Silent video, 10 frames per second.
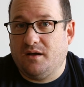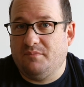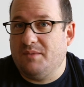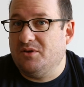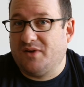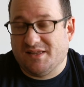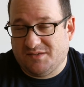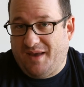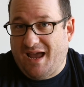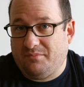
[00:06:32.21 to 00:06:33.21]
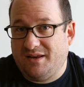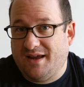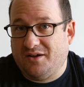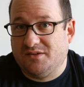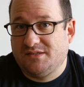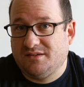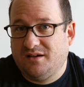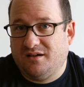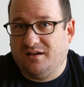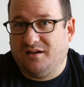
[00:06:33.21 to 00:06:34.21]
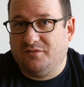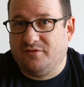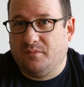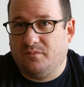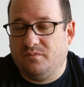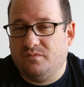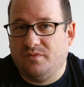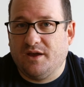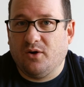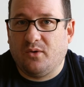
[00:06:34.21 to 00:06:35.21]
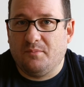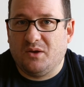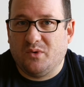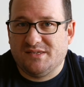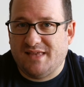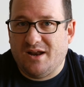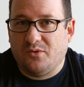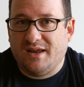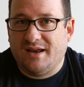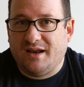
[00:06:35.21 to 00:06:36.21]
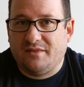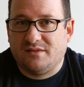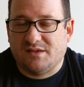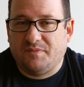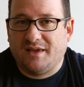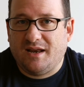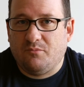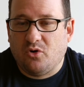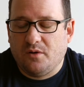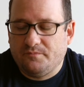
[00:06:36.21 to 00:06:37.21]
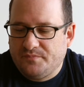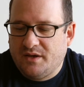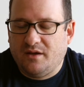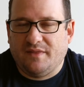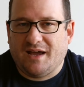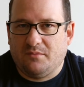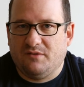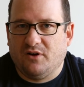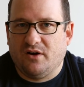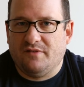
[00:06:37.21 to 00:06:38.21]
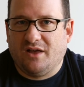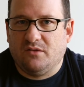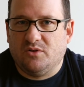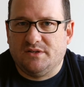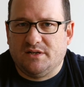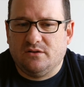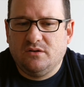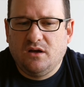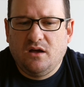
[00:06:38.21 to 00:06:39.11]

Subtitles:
Maybe you'll get some hand-me-downs from their equipment once they don't need something anymore. That can be very valuable to you.